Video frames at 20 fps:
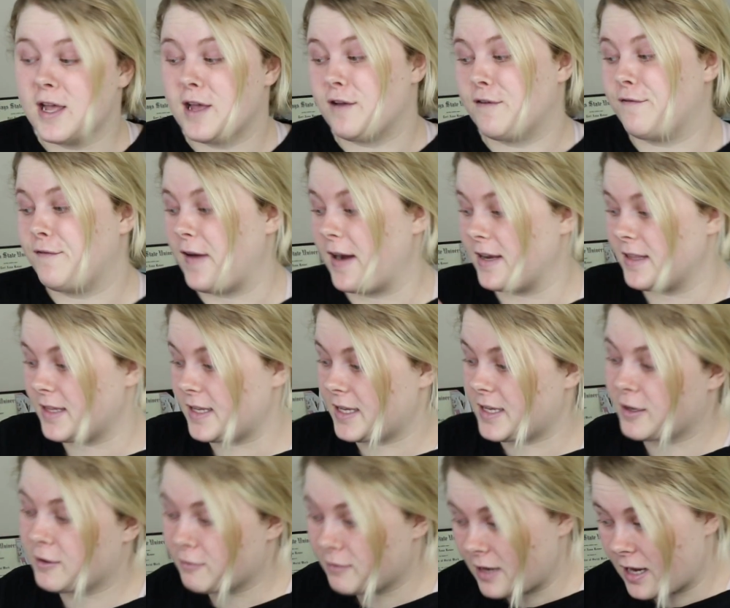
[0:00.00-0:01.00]
finally
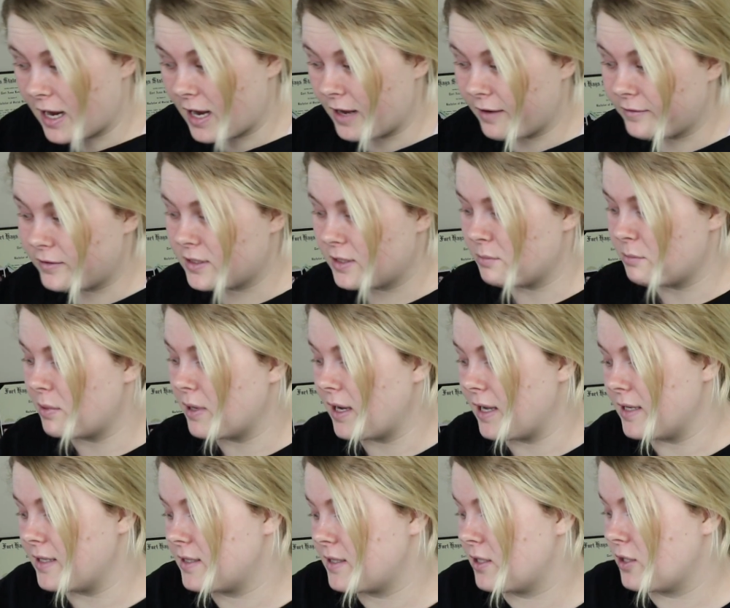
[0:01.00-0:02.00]
it arrived,
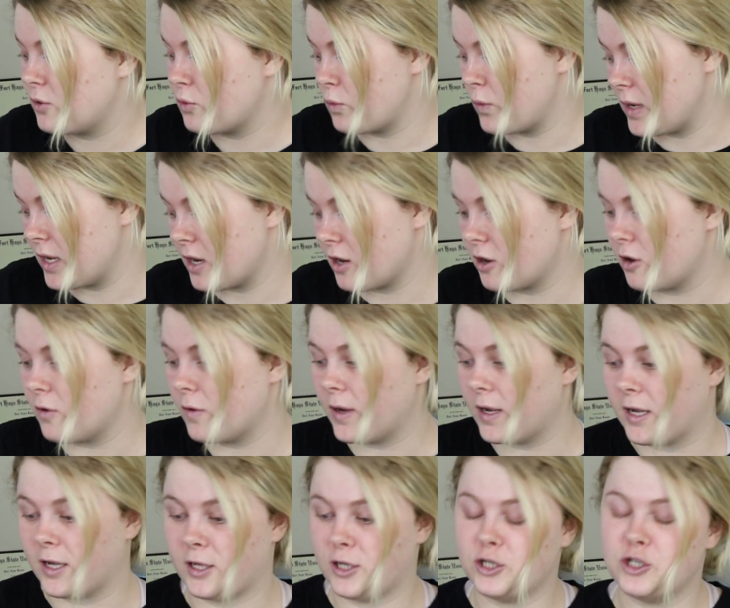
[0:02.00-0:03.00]
but we are
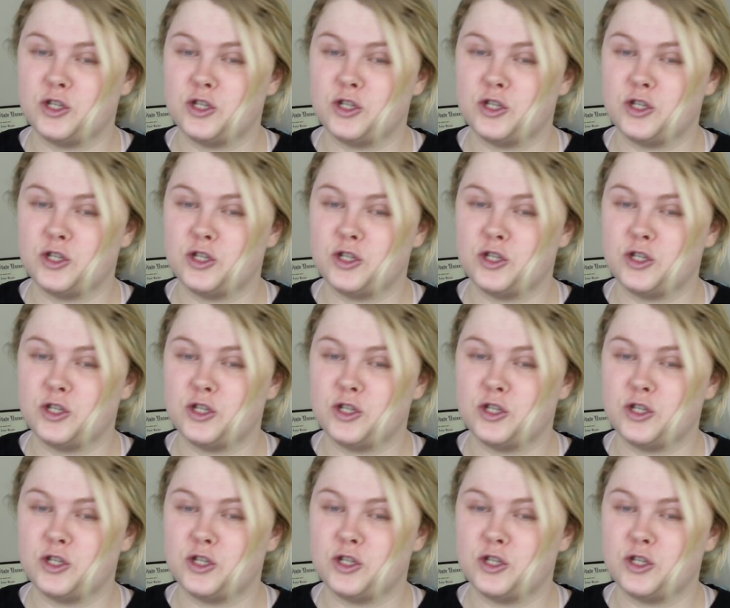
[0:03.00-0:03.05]
going